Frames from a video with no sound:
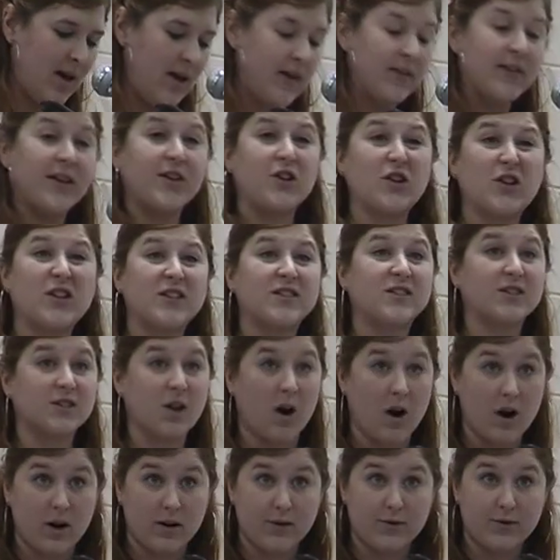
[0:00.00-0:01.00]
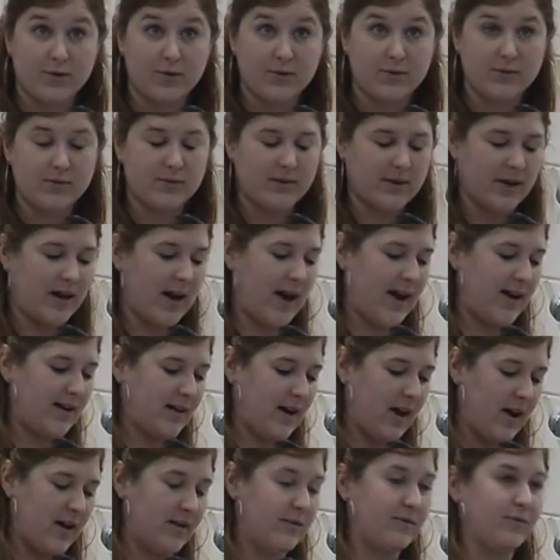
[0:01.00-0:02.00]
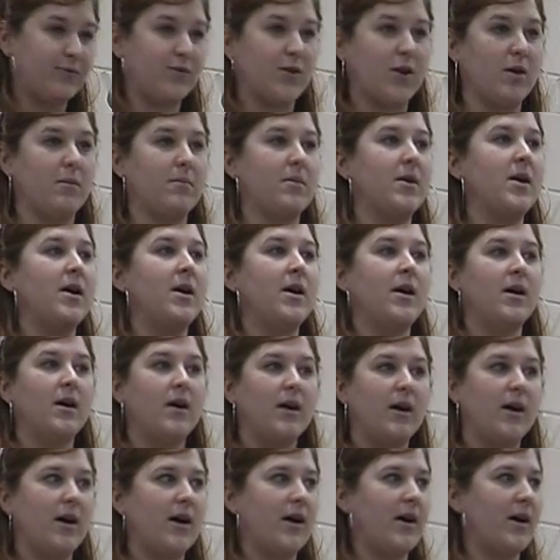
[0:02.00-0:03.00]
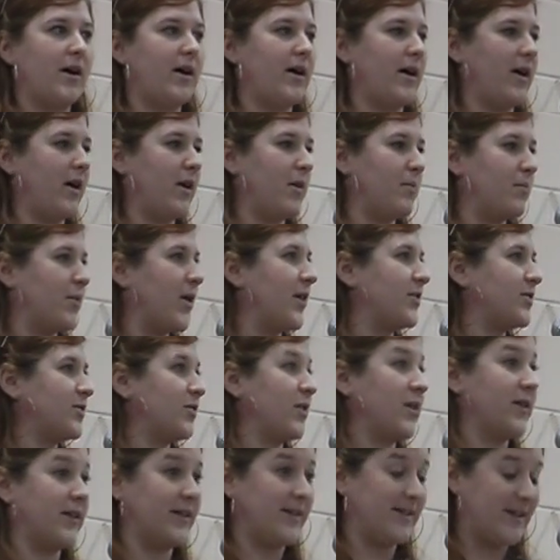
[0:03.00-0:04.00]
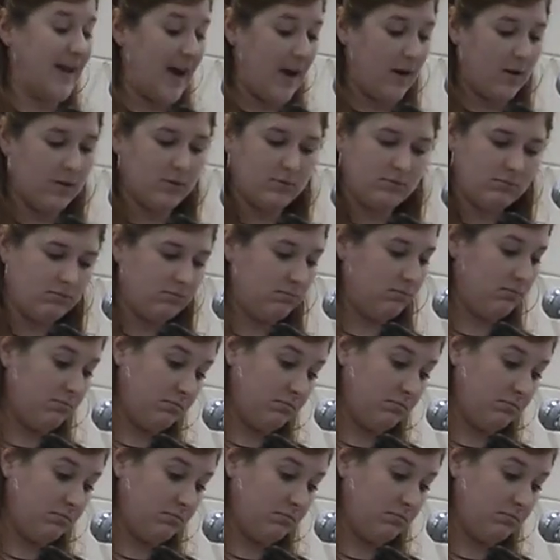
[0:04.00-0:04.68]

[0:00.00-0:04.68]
They took a scarf that I had gotten from an Arab restaurant in town.